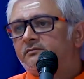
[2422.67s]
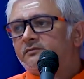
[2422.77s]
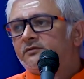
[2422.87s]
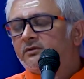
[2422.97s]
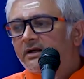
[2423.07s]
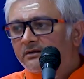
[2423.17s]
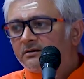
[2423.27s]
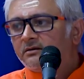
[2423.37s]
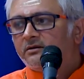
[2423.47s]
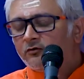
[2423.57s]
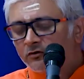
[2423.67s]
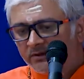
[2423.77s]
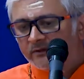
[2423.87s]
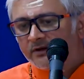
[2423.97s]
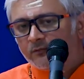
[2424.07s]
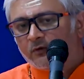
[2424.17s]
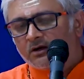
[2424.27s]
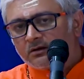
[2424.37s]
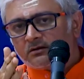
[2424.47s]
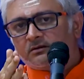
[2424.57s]
so that Gurudev can
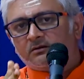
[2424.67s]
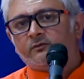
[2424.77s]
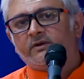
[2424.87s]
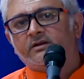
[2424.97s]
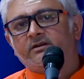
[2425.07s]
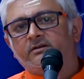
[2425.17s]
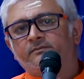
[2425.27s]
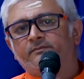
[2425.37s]
walk quickly.